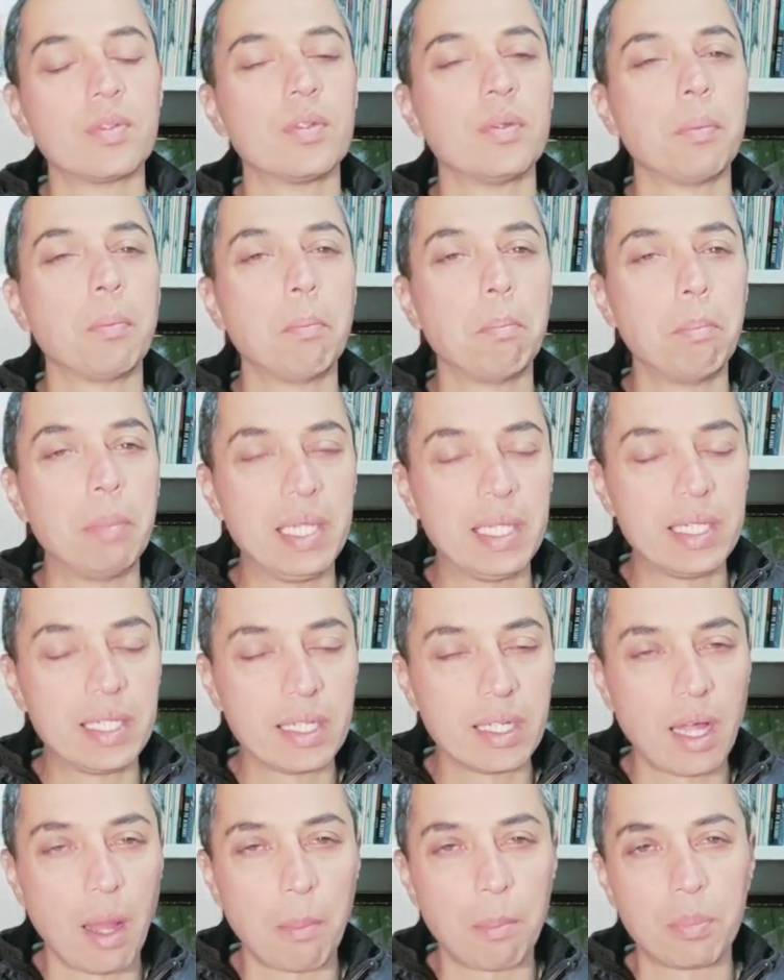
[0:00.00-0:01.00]

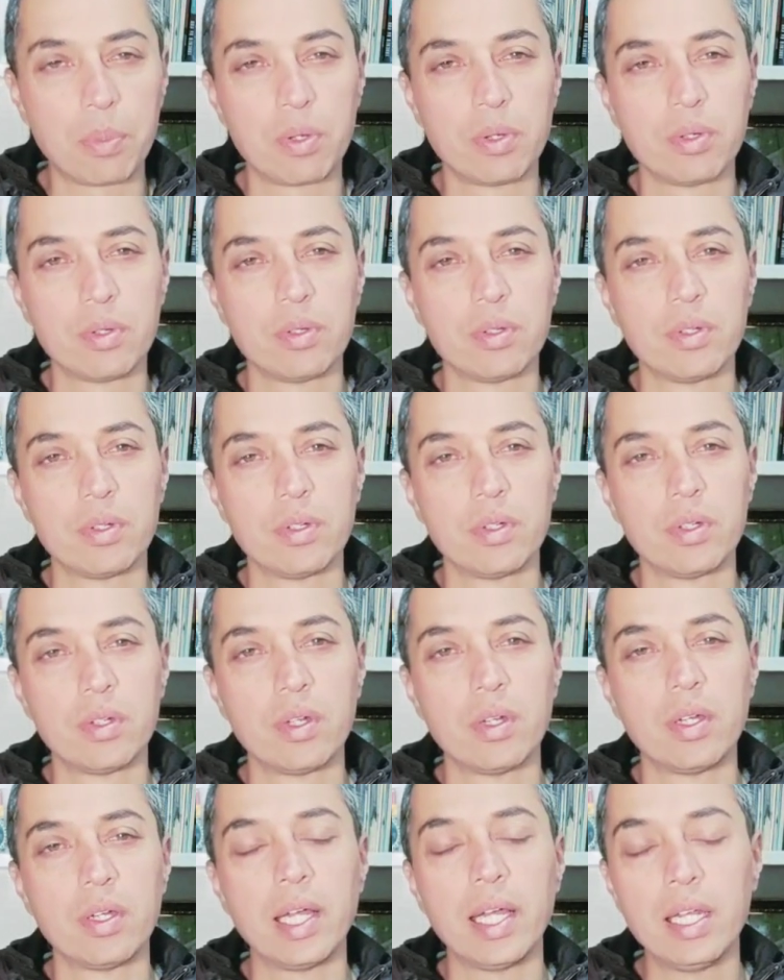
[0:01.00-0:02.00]
meeting up
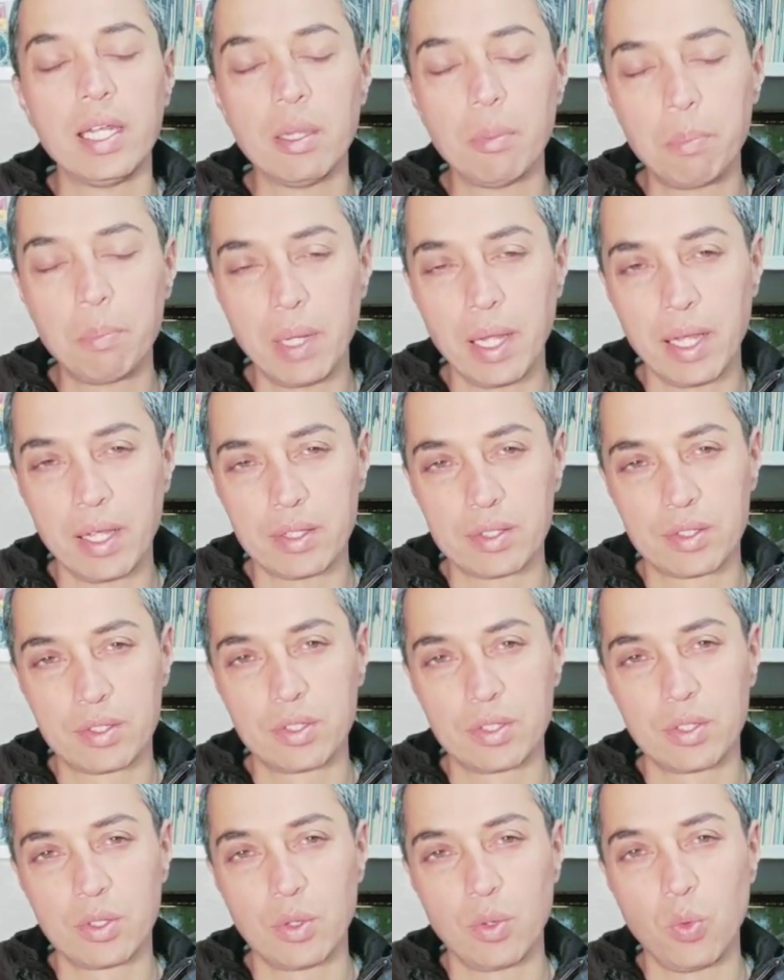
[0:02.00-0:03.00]
in a
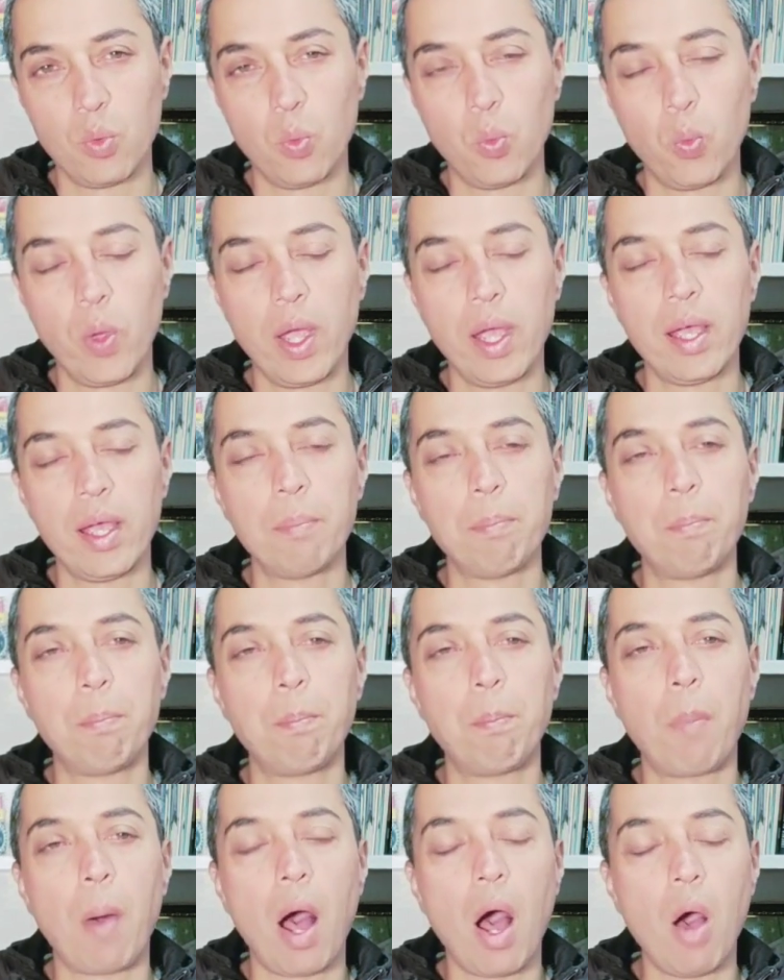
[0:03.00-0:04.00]
place where
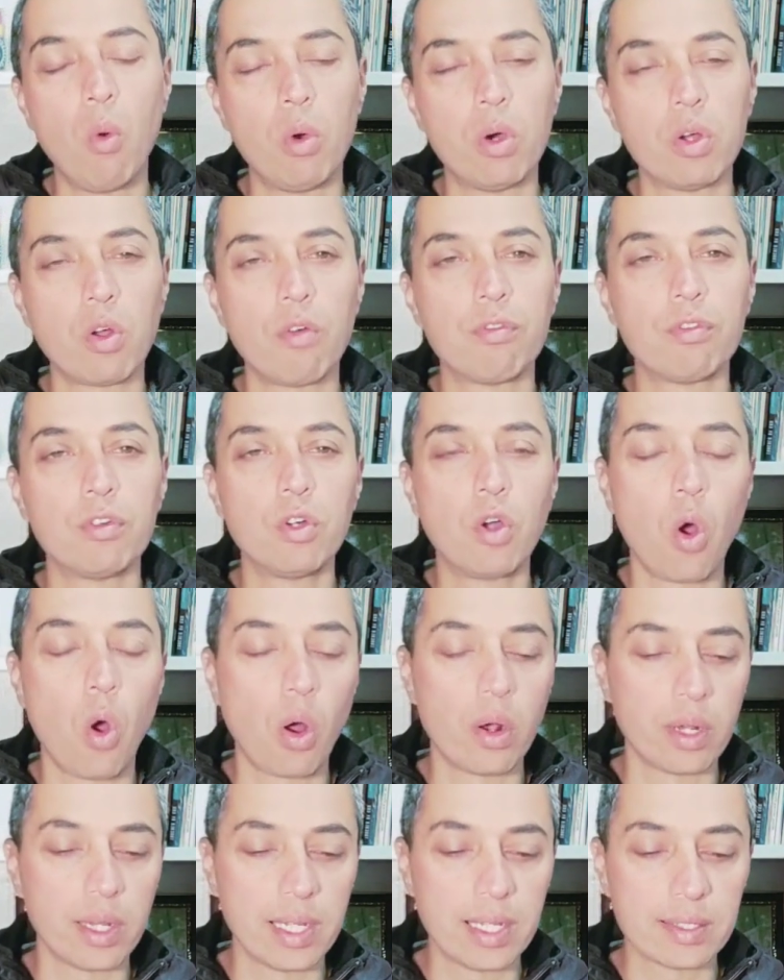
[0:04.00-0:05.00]
power of
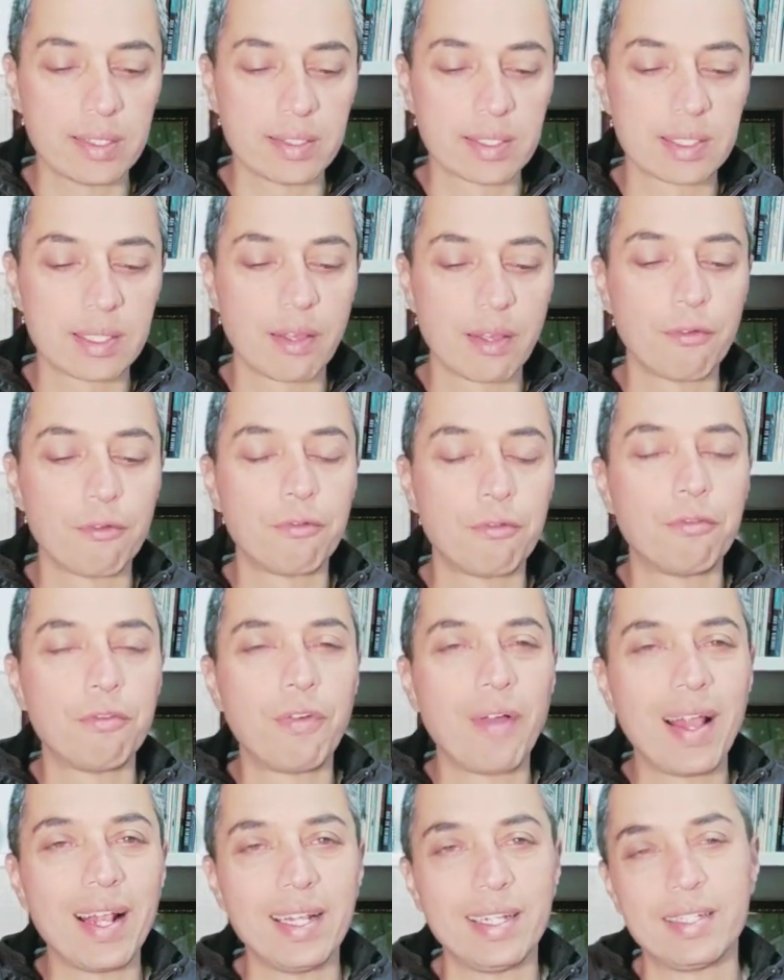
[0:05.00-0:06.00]
God is
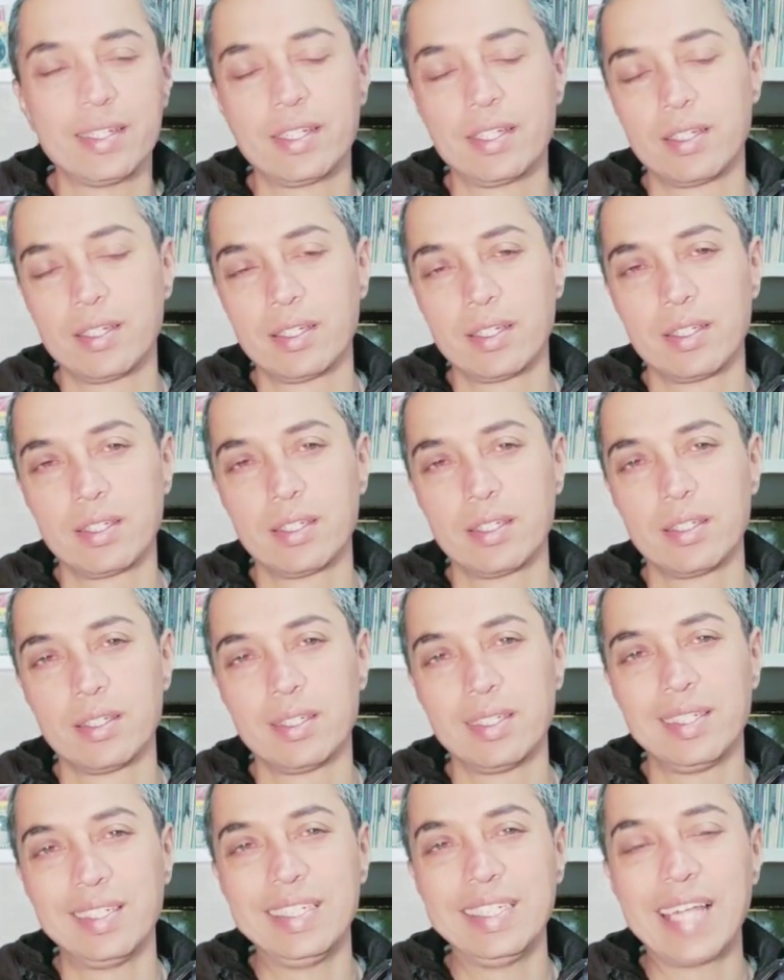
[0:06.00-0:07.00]
felt
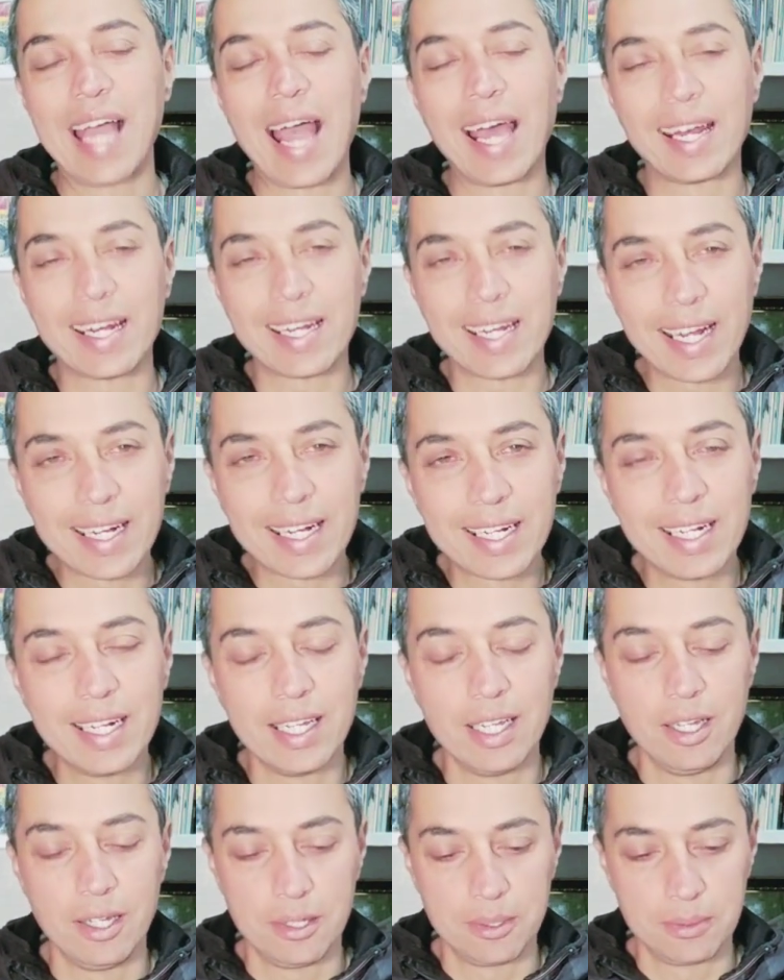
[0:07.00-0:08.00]

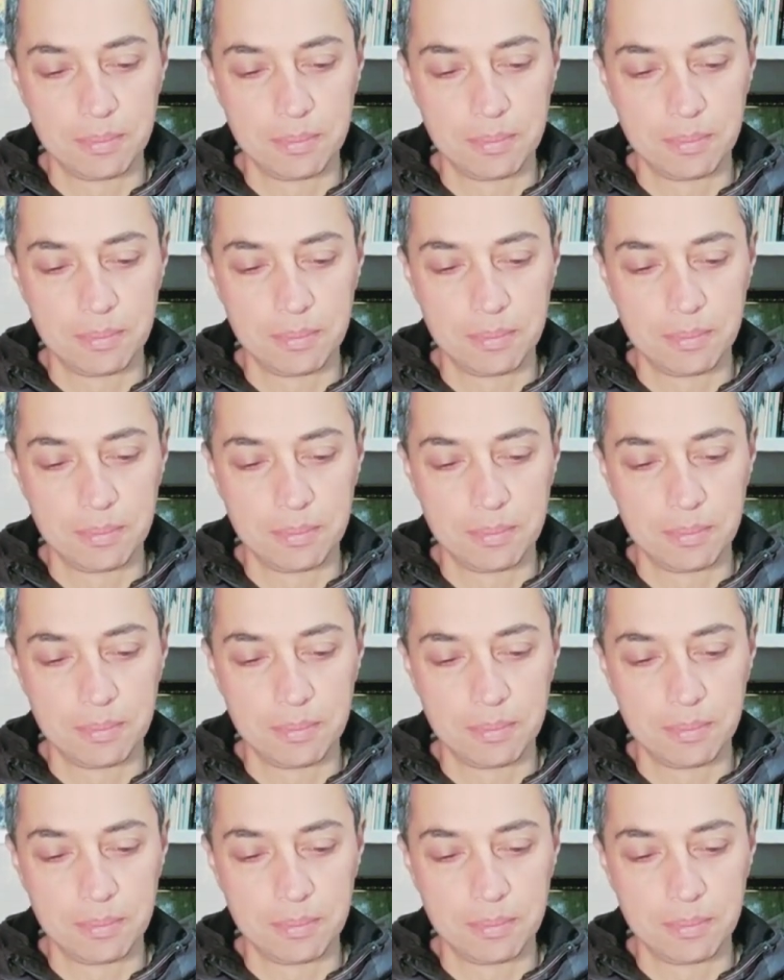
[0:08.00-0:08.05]
directly,